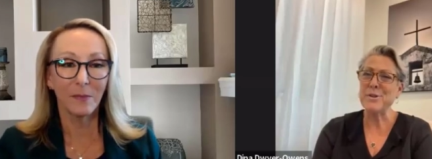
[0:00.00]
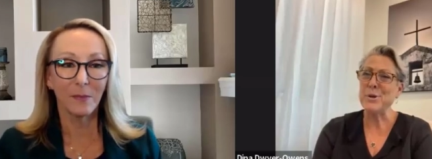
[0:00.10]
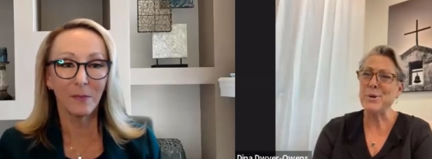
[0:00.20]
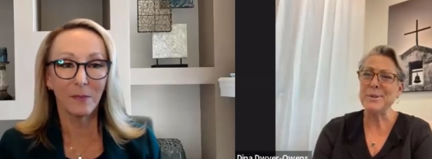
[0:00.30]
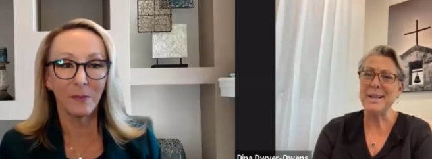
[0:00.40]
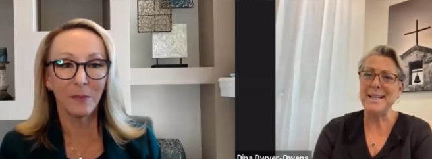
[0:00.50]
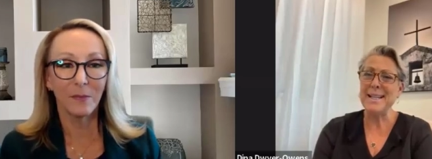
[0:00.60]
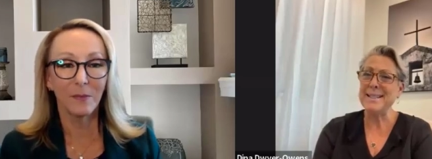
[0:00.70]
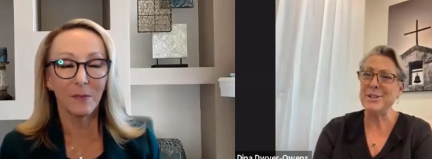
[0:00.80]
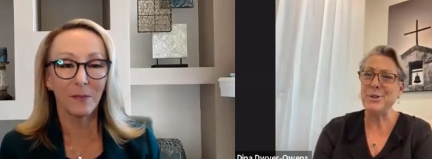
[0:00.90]
Speaker 1: years old. I
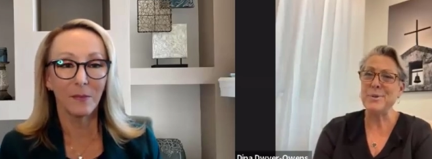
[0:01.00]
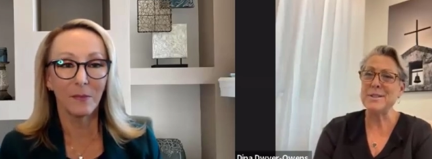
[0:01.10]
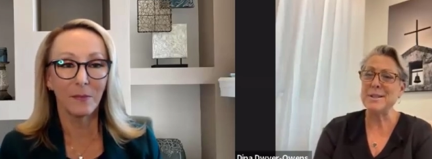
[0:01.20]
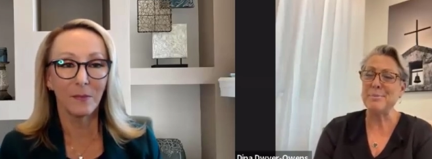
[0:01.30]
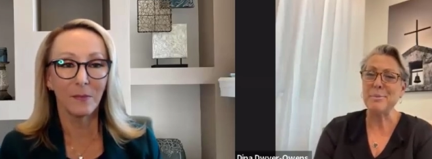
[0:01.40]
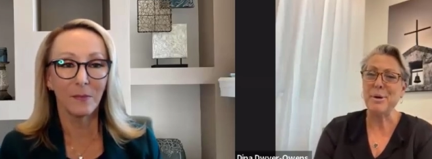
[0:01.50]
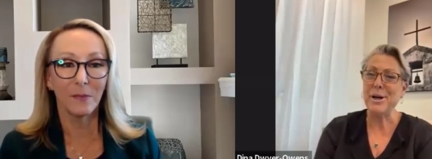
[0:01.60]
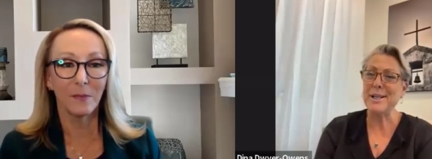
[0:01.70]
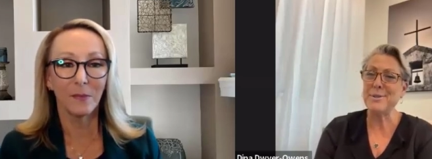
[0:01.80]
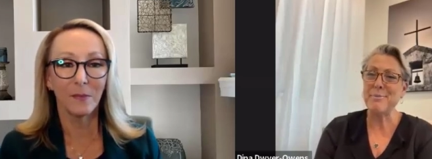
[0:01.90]
didn't get to do the slumber
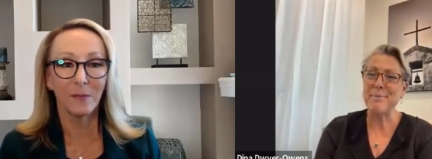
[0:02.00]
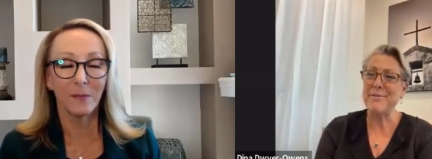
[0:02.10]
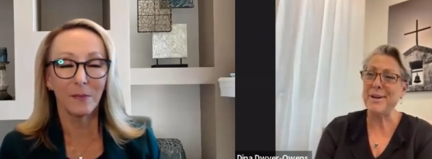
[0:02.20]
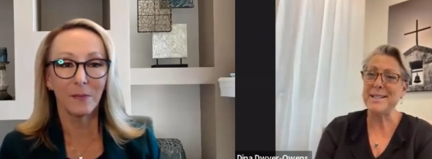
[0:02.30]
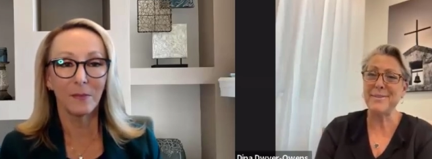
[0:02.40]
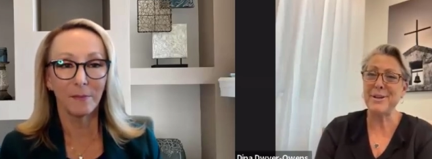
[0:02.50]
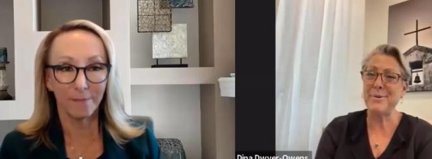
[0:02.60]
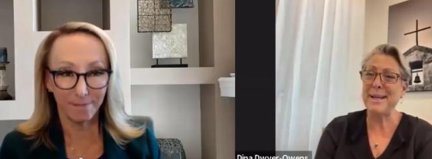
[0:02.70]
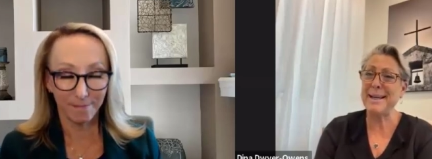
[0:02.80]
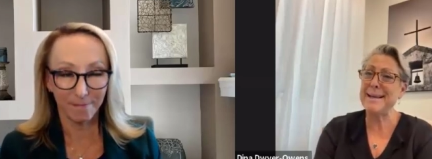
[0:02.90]
parties with my friends every
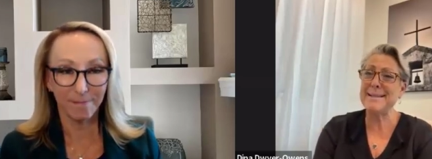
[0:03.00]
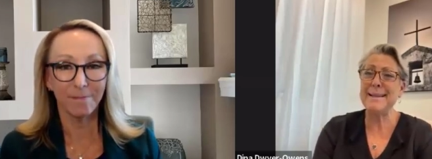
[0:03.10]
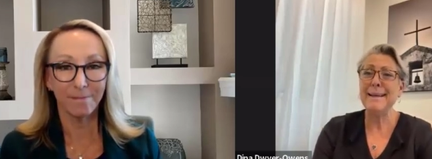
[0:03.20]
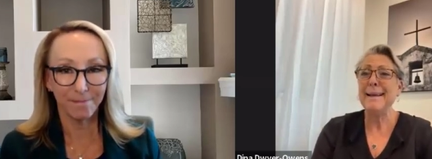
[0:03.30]
weekend.